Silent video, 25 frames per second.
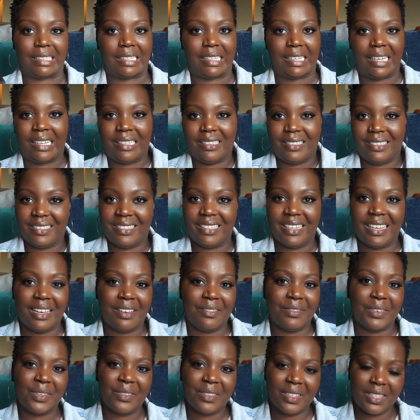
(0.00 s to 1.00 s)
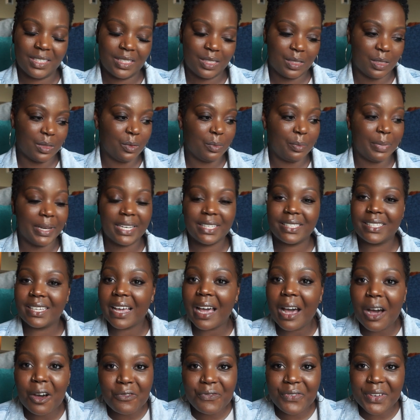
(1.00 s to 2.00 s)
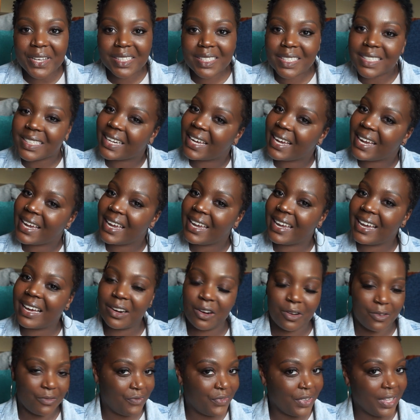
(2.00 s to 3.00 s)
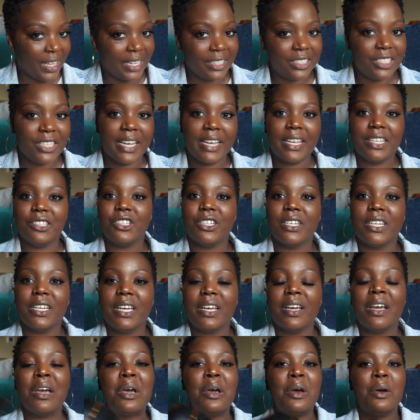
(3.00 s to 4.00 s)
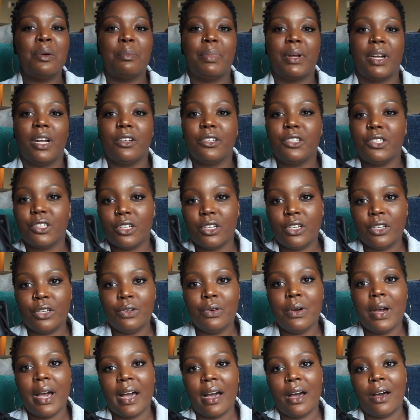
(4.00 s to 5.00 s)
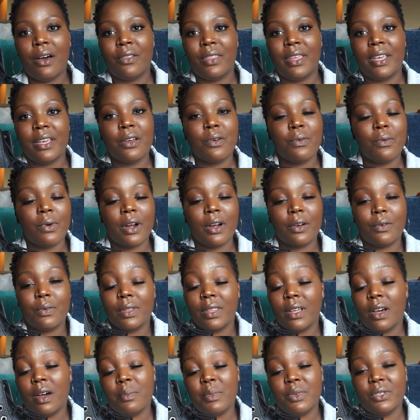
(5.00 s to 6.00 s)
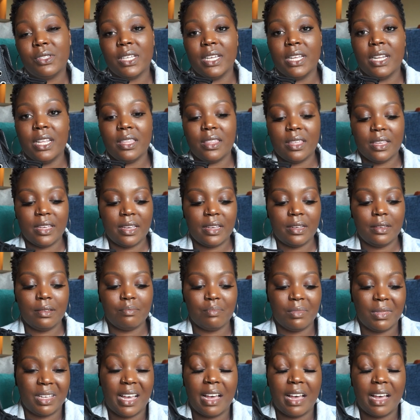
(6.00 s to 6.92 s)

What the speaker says: I just have on this little basic outfit today. I don't feel like changing, but I'll show you how they can work with almost anything.